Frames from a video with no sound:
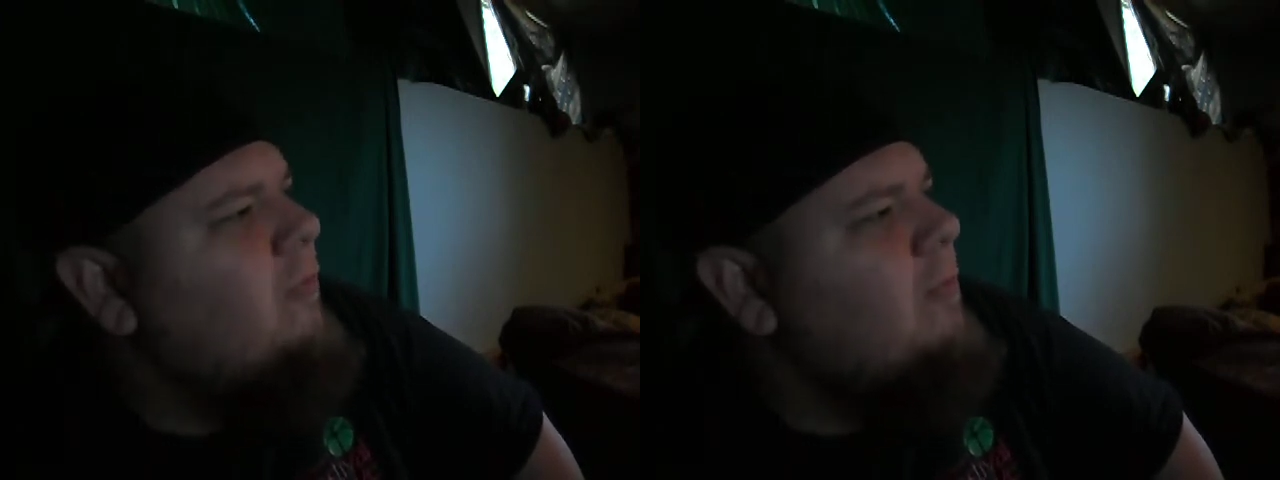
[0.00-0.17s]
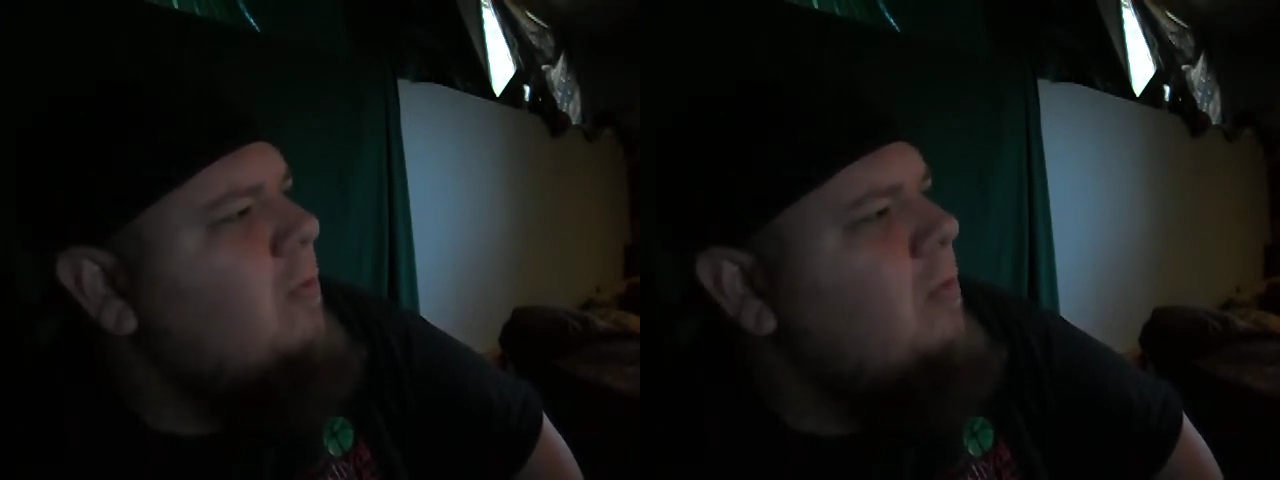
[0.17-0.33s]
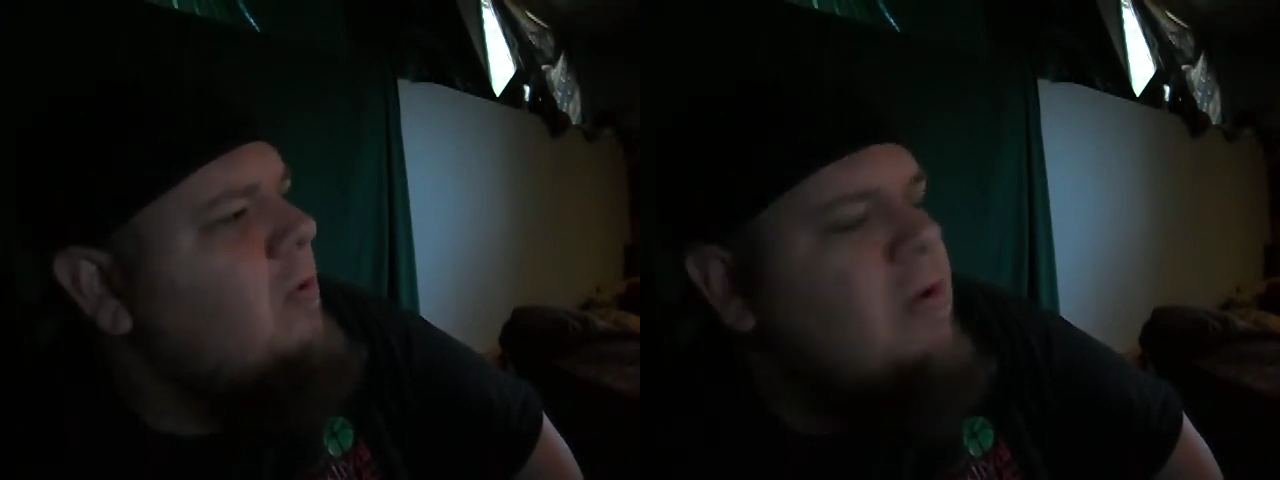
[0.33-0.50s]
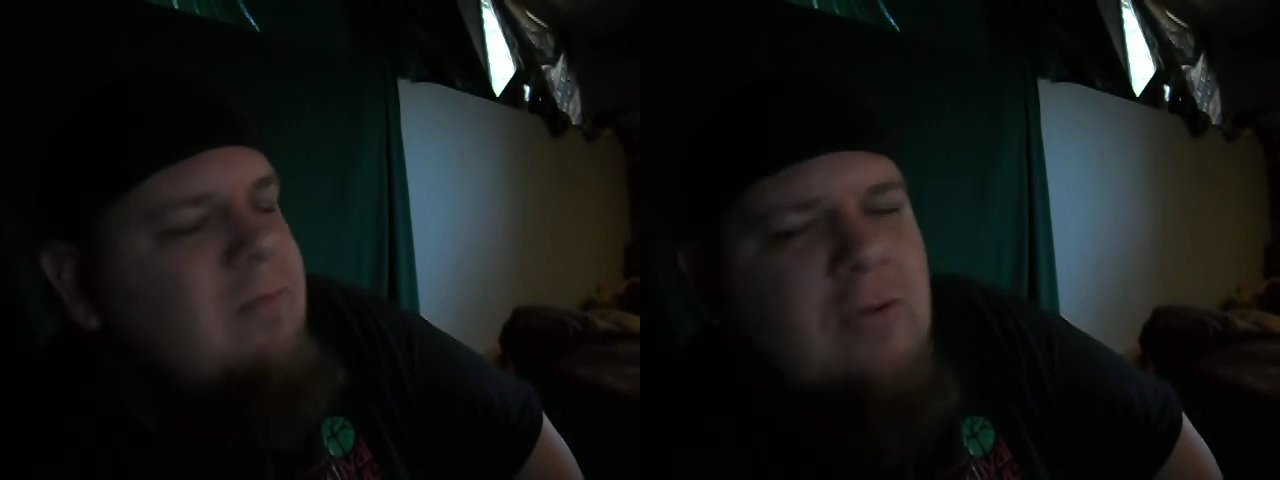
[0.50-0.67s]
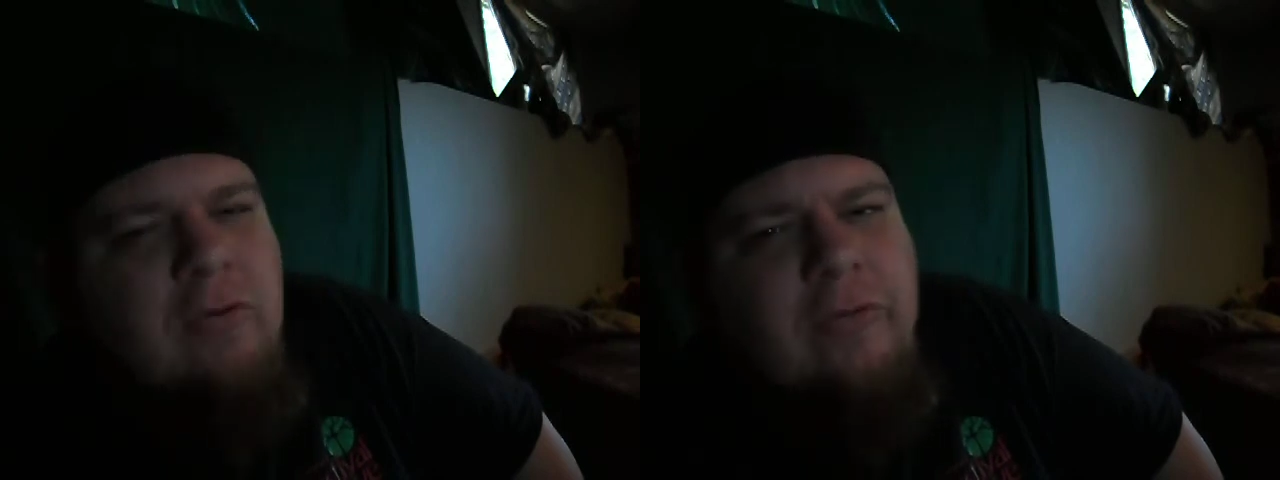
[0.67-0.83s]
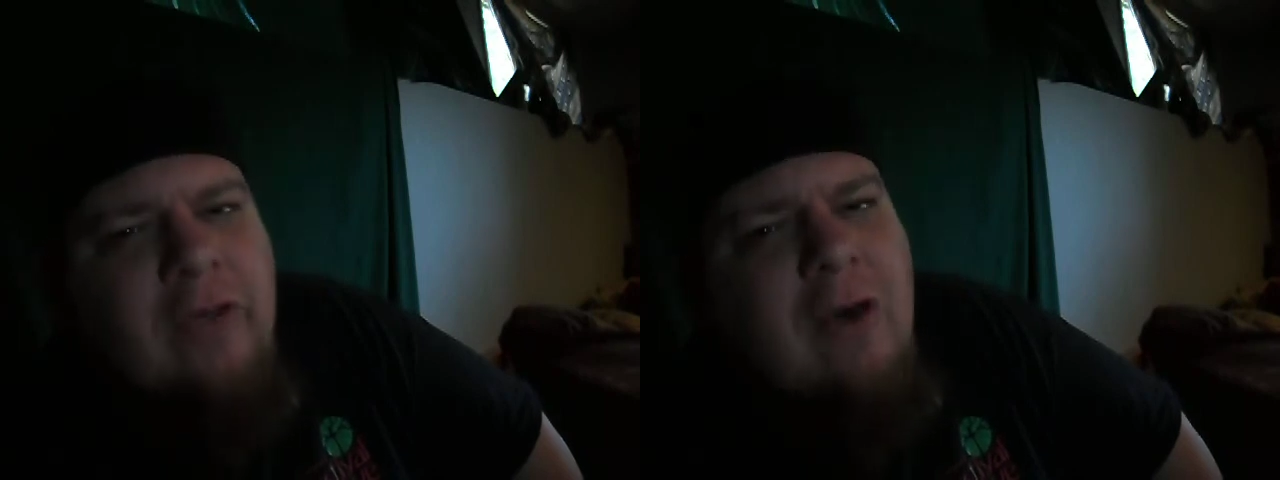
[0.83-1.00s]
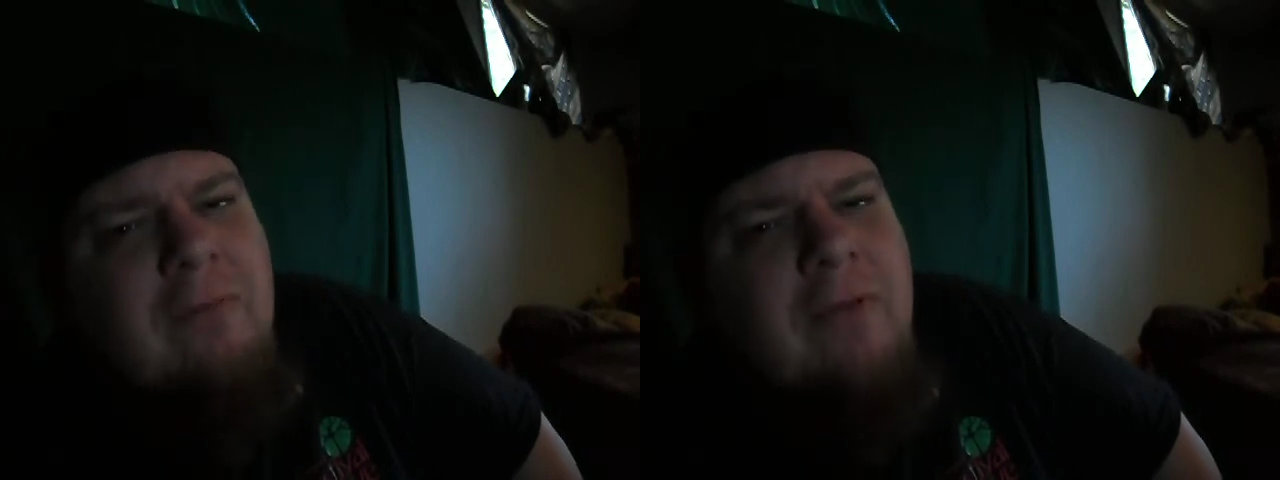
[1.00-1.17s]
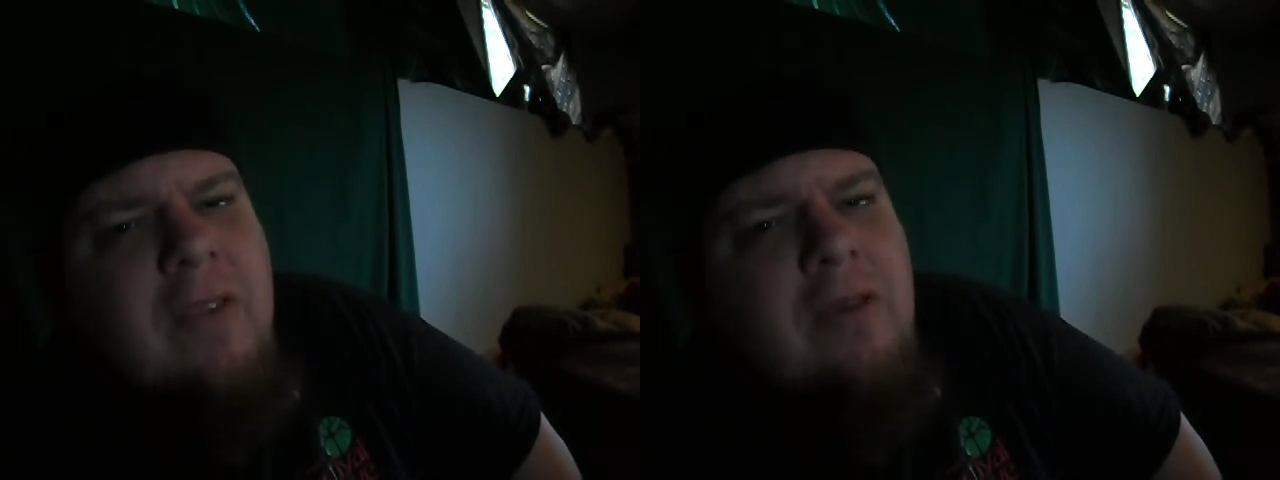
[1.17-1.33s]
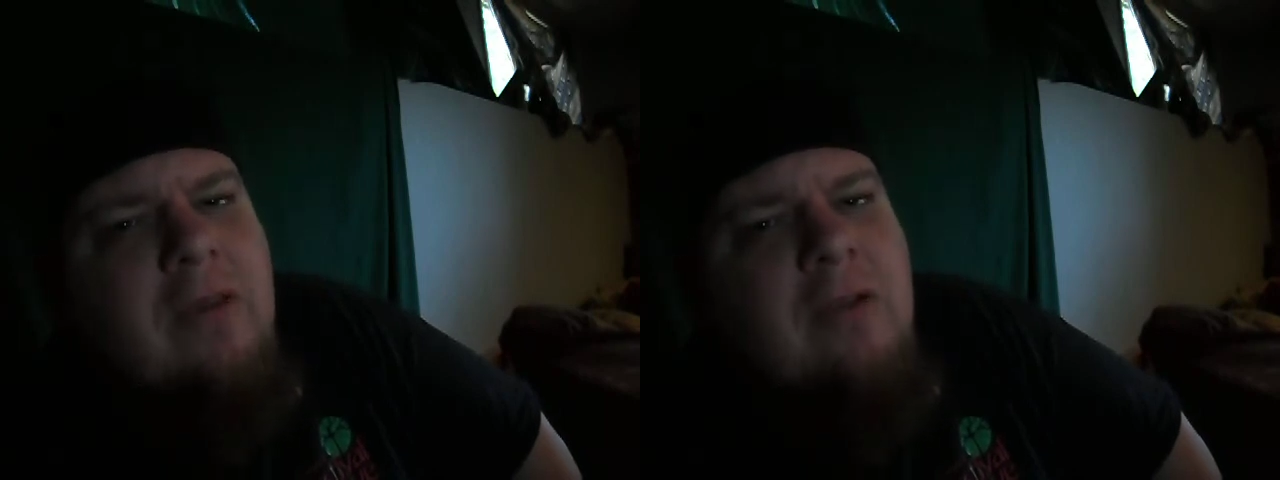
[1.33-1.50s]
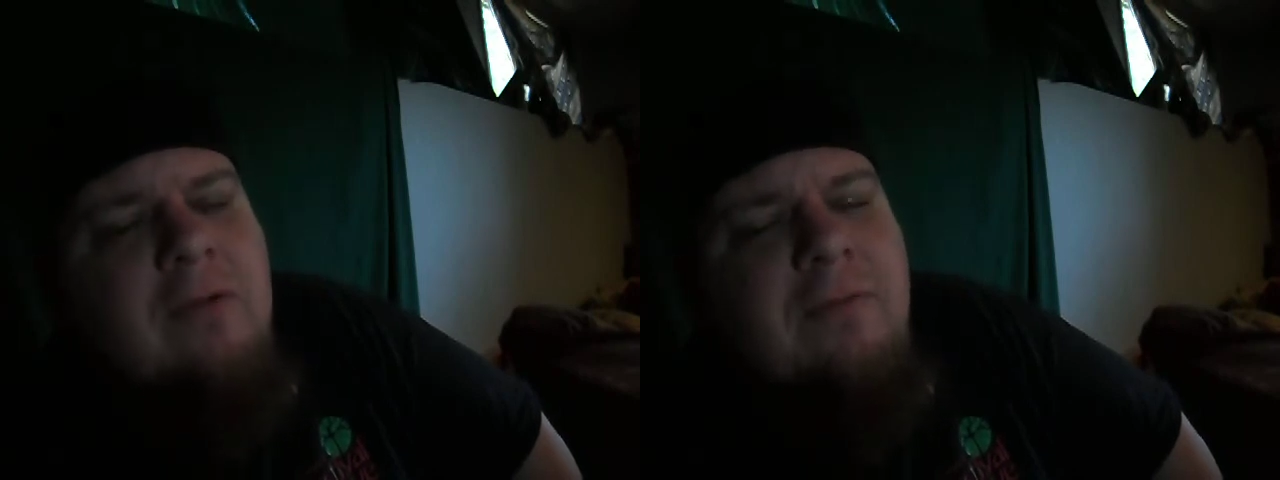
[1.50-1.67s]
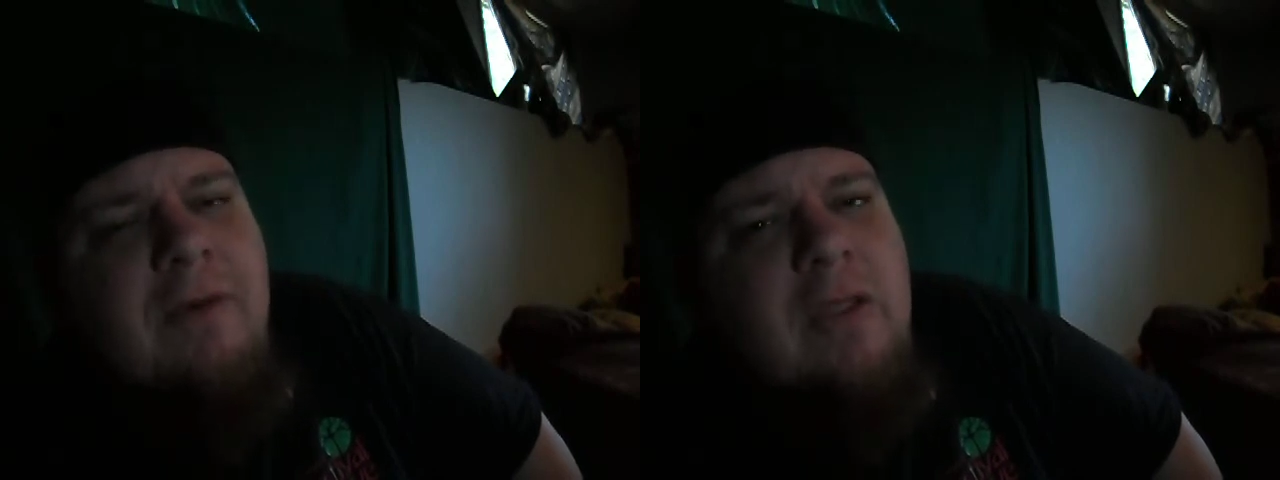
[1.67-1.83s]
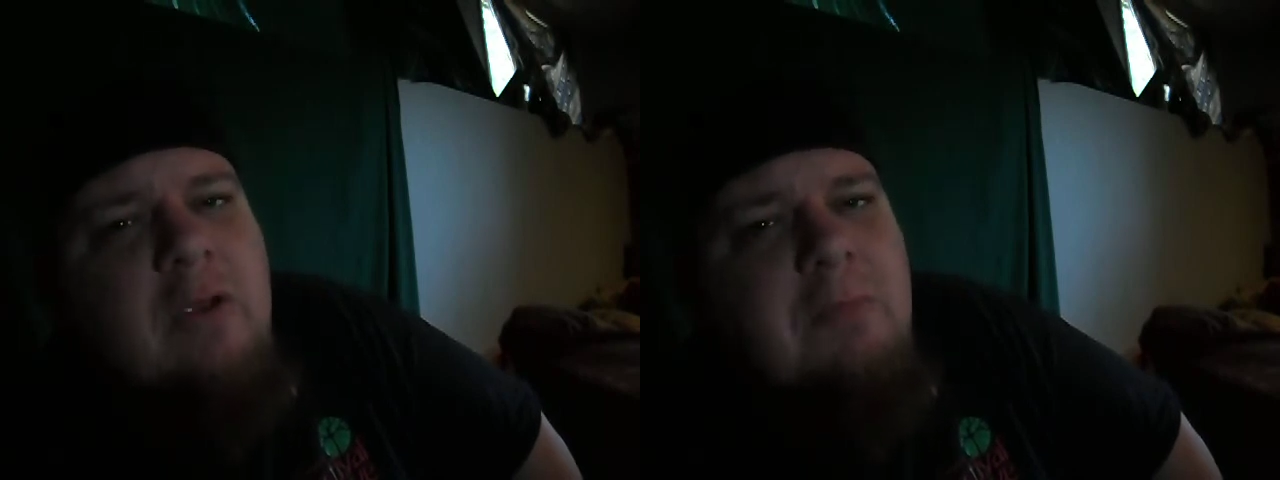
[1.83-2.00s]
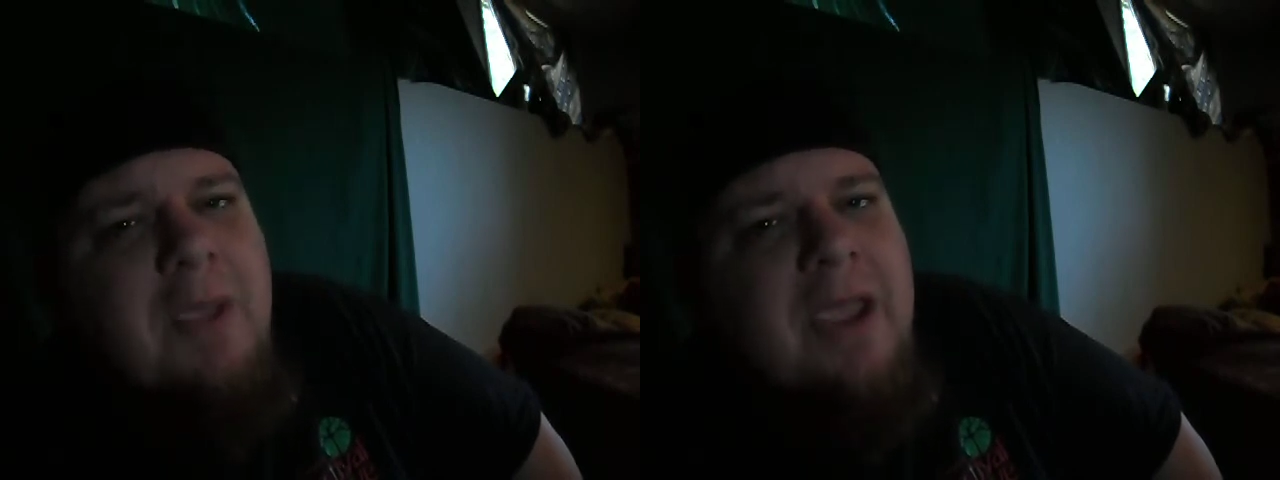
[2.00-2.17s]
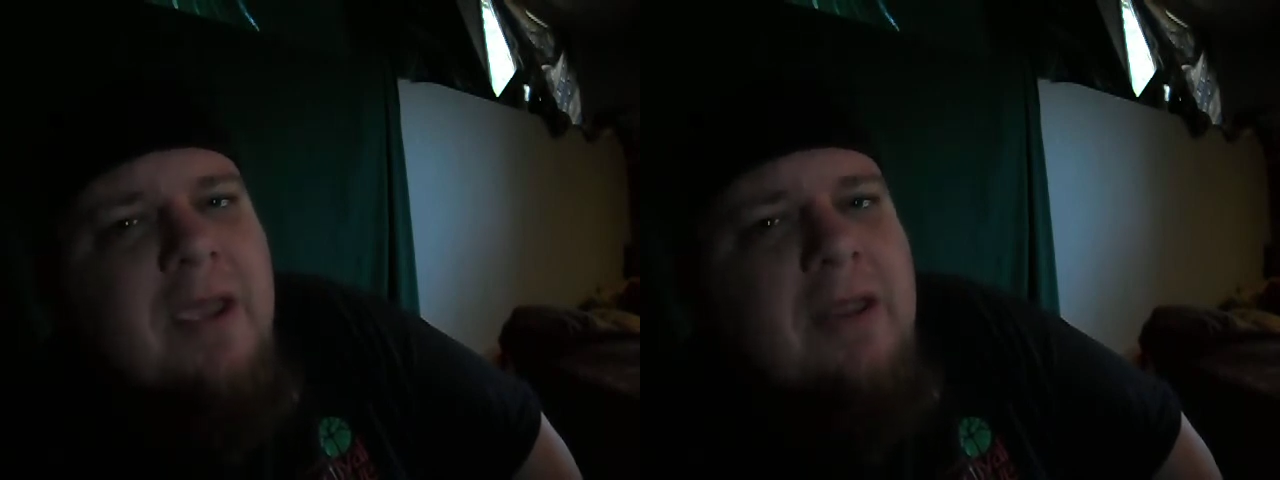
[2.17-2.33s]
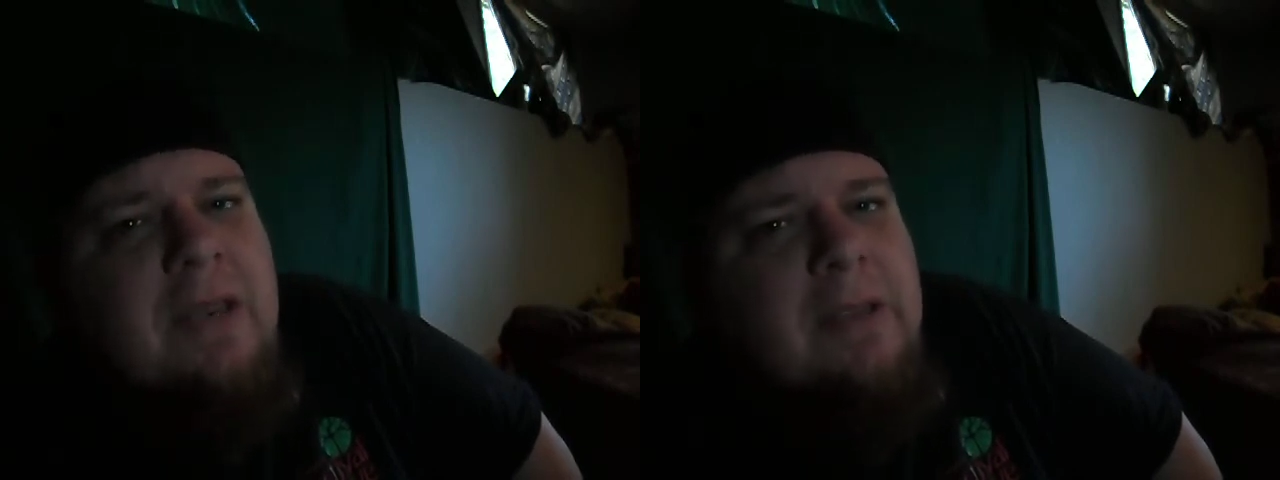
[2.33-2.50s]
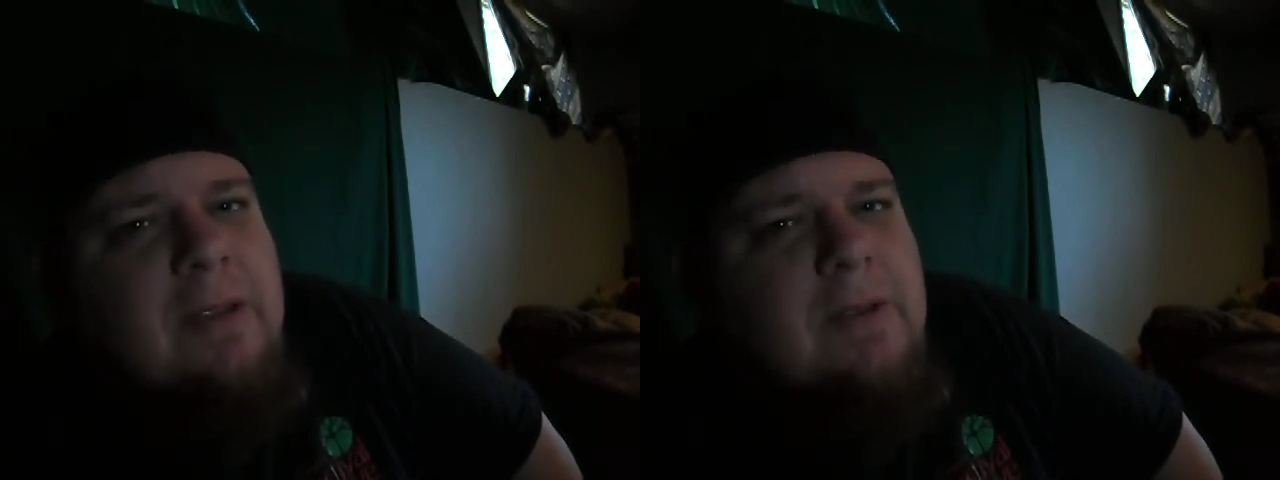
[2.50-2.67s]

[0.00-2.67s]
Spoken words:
for the good of yourself and your fellow man